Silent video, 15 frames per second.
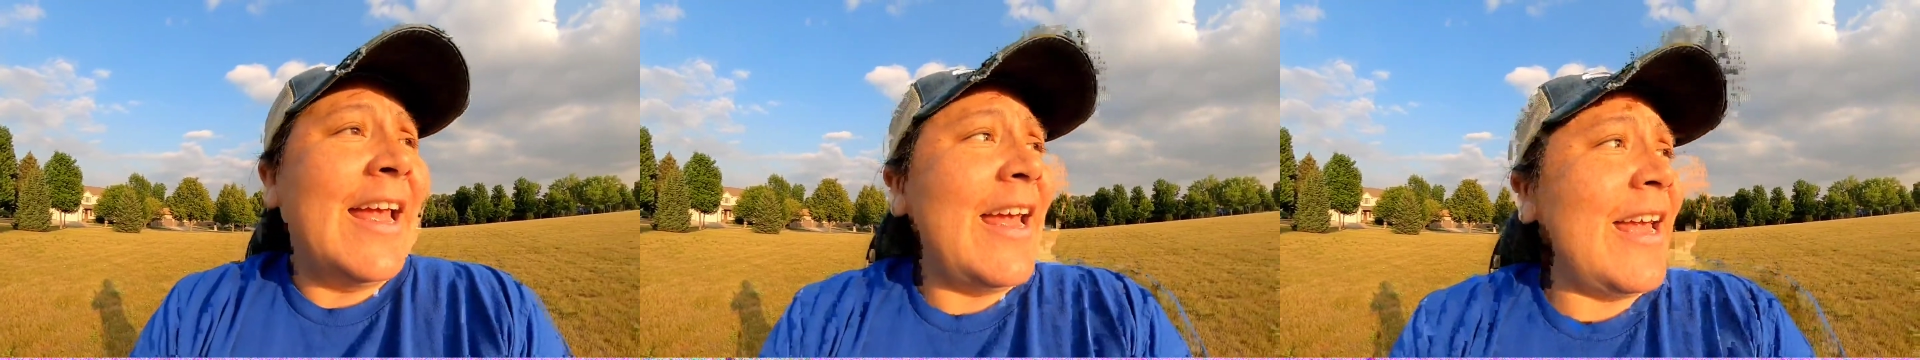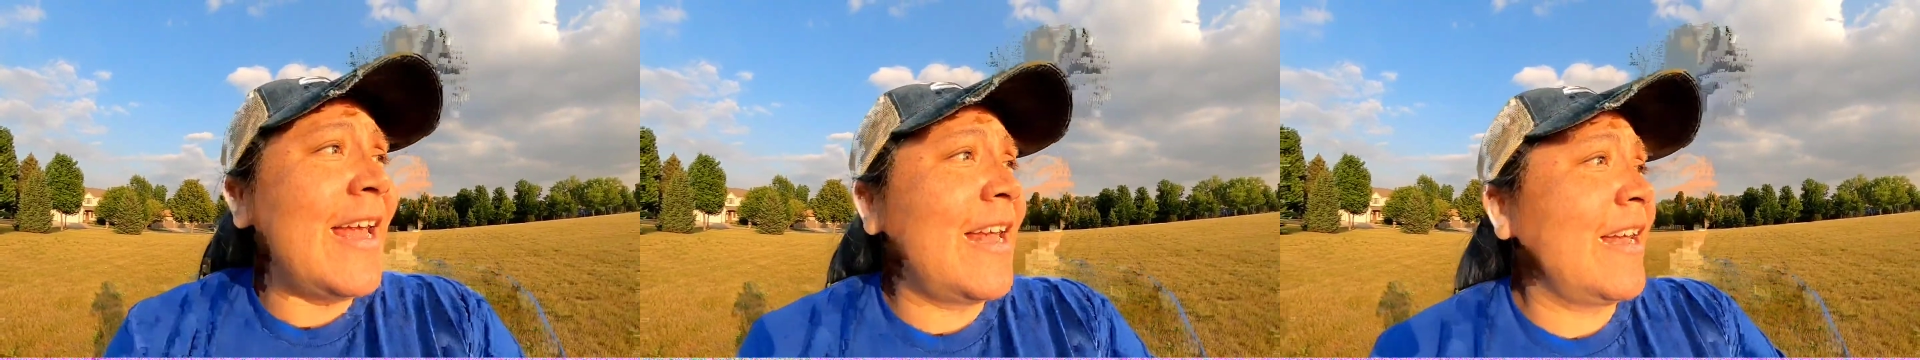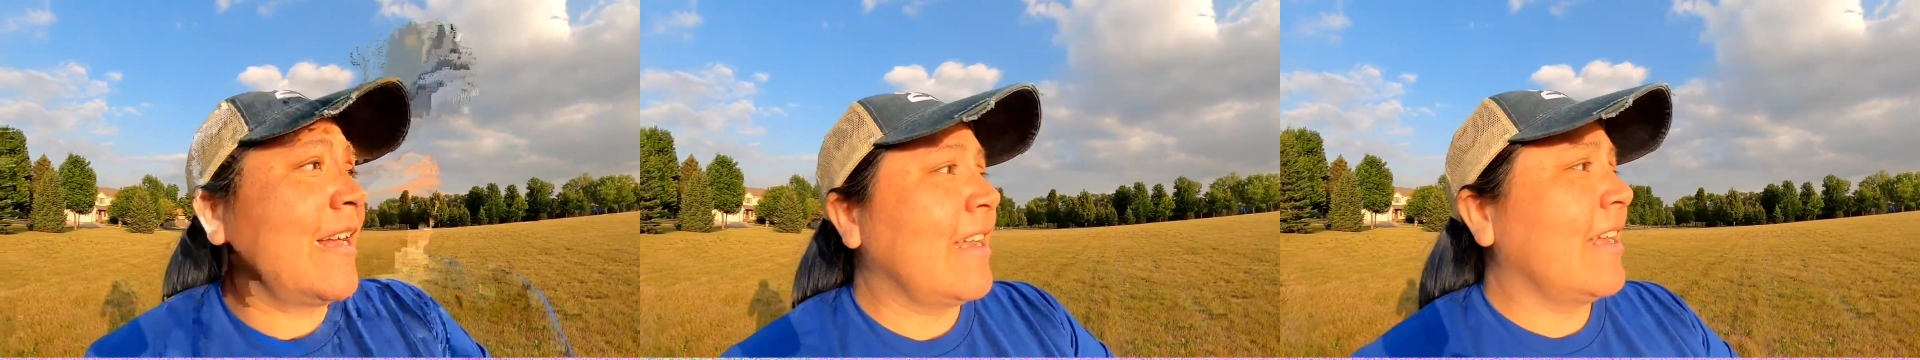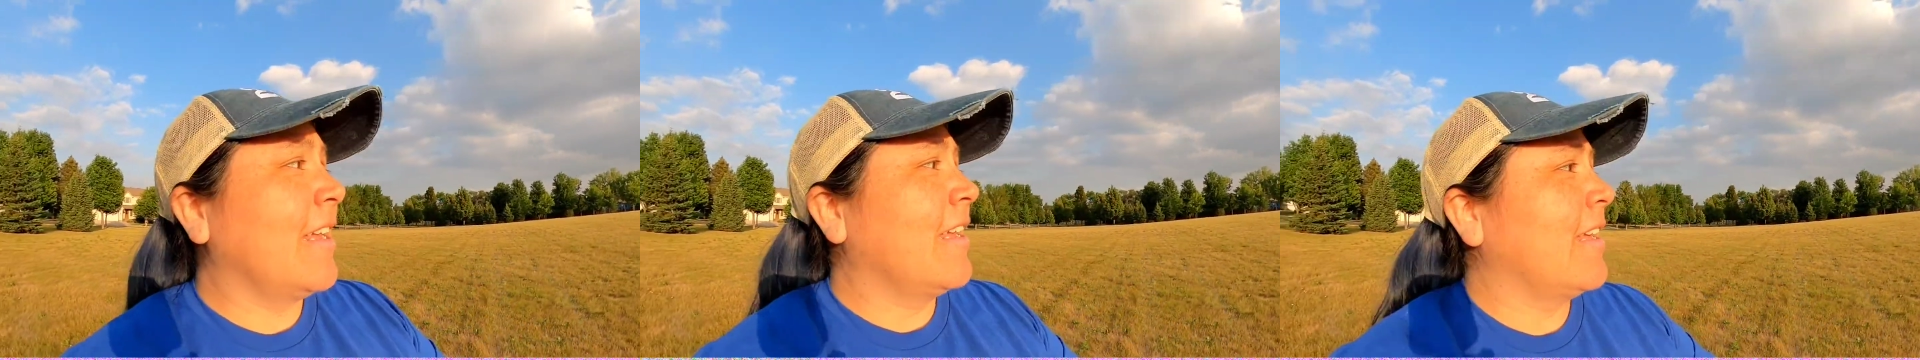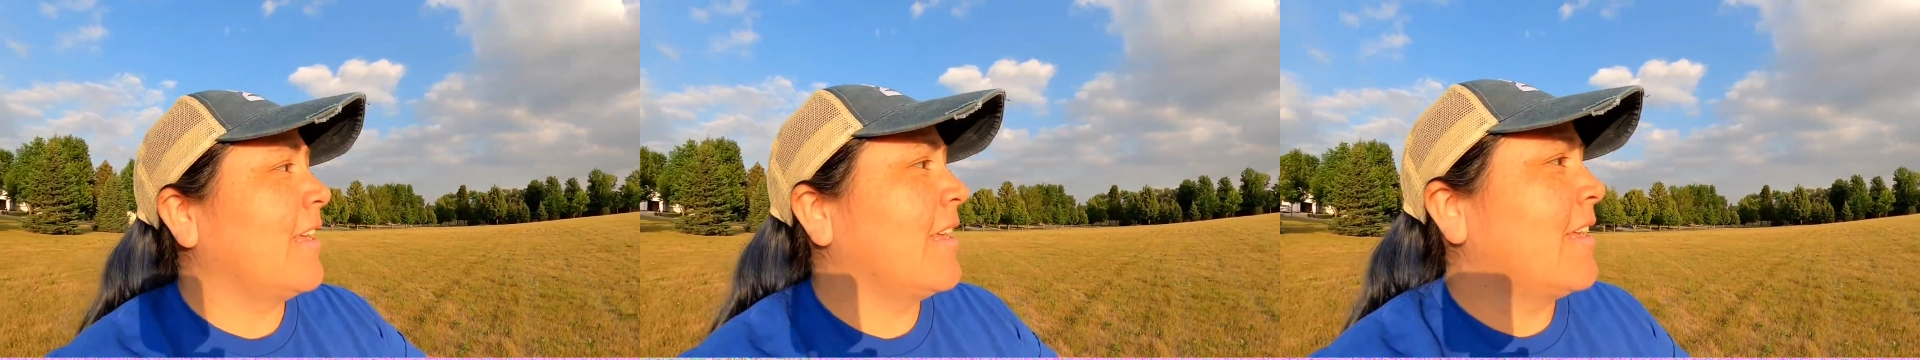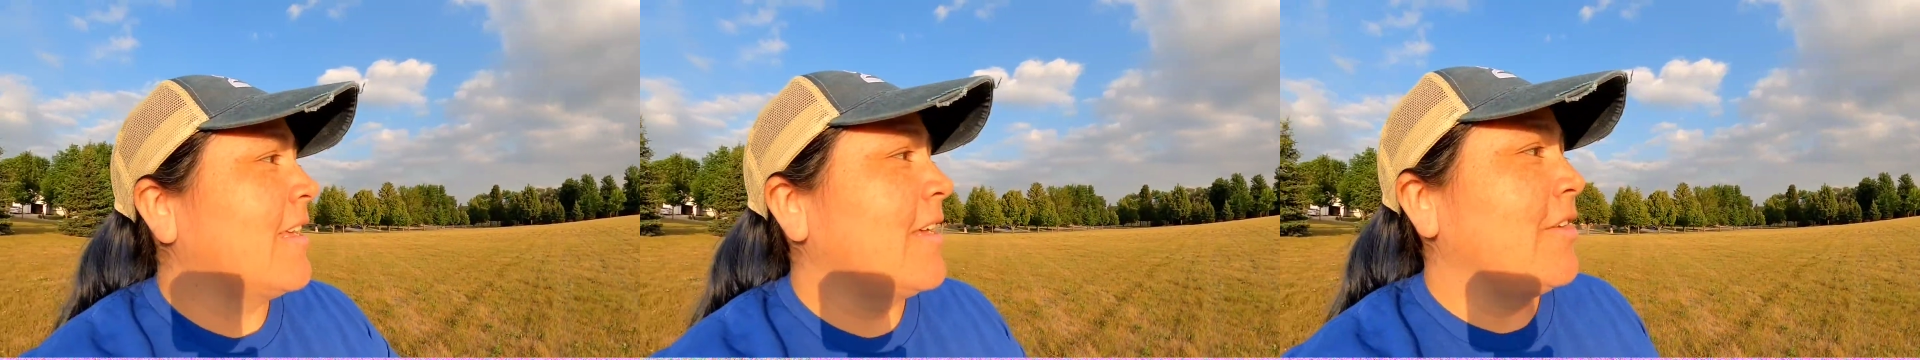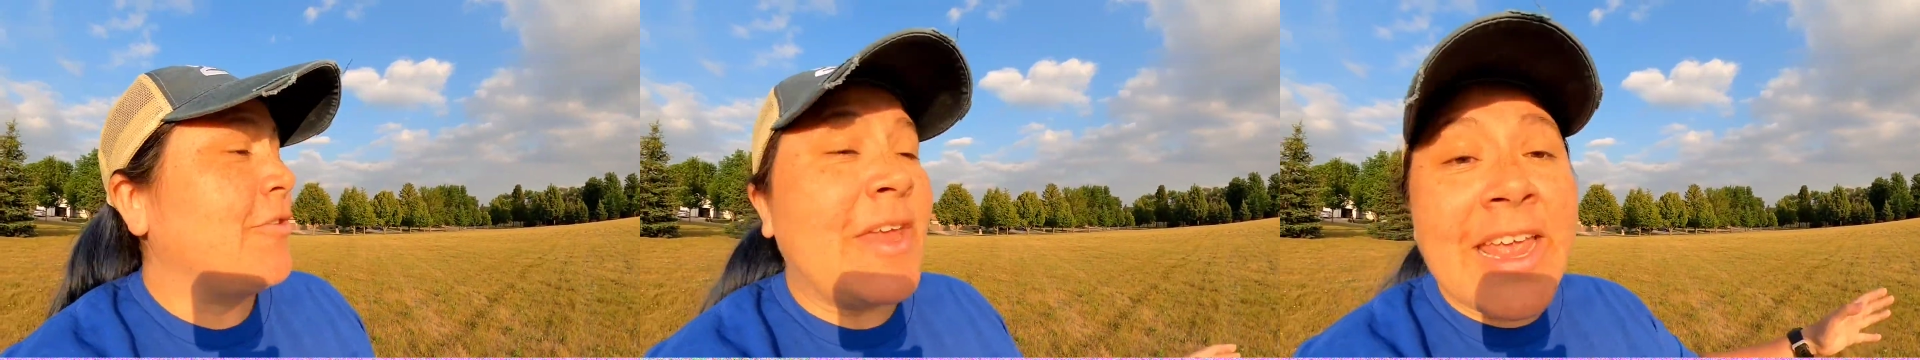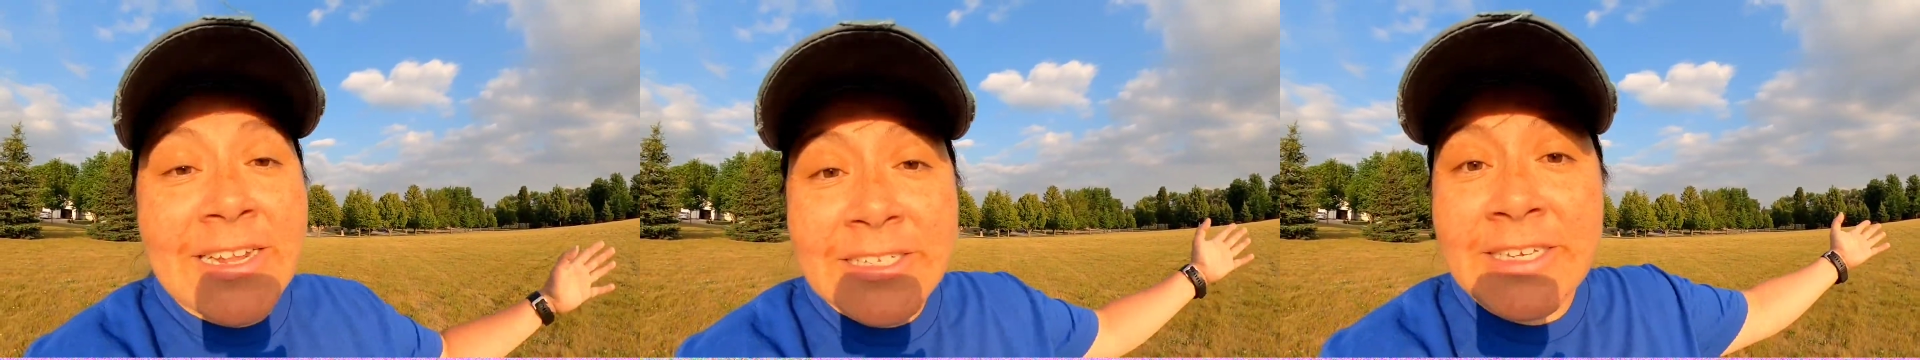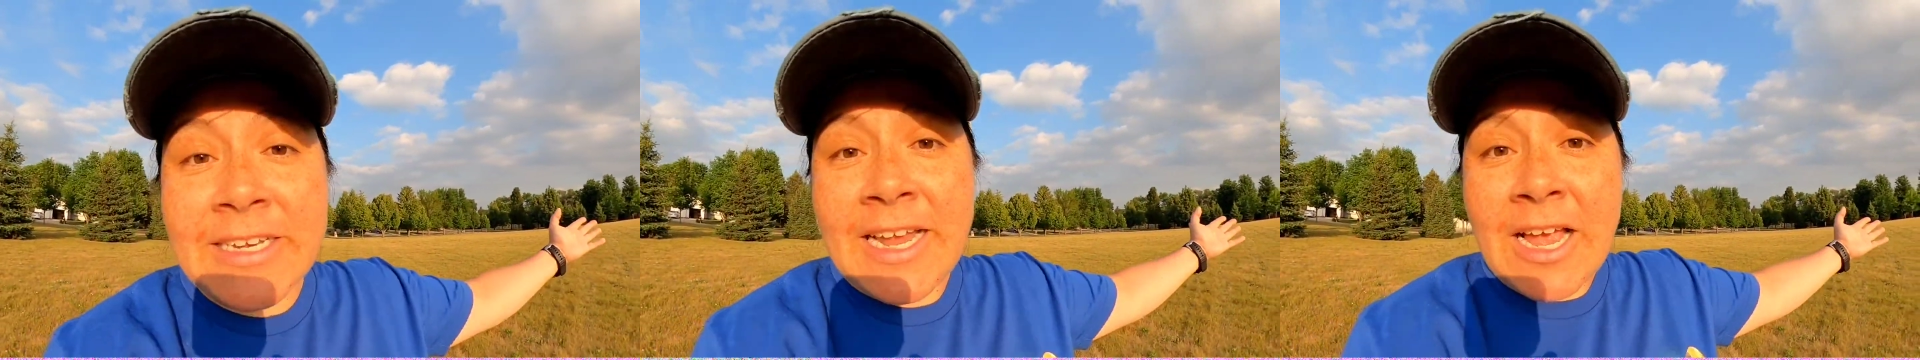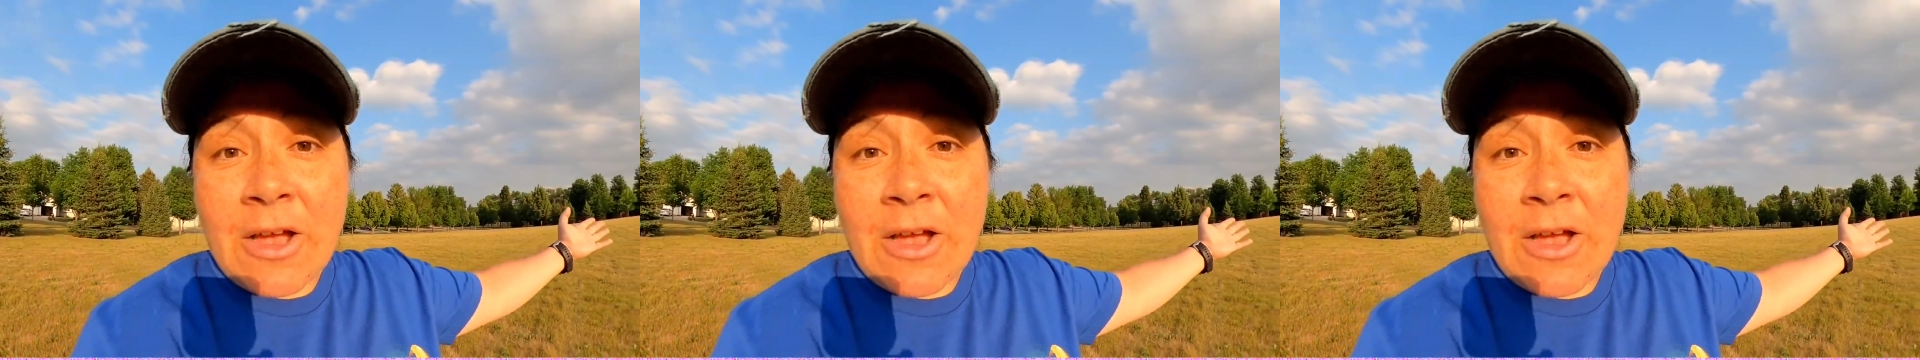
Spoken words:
and you can't see it